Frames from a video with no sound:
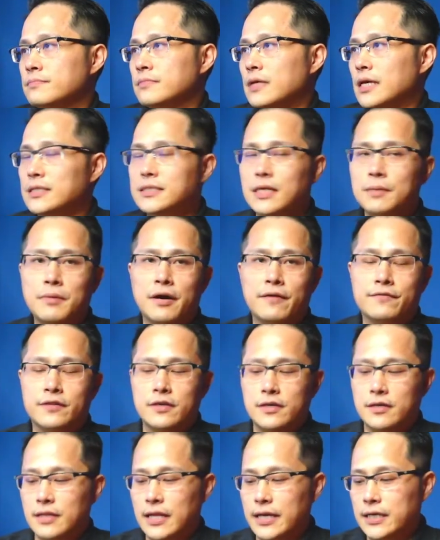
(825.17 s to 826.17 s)
and some of
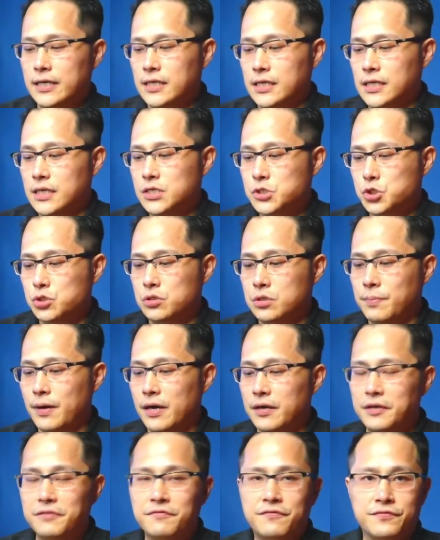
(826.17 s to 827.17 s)
the like issue
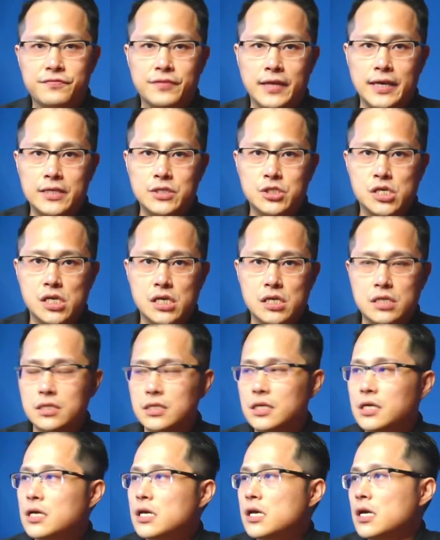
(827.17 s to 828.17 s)
about inflation,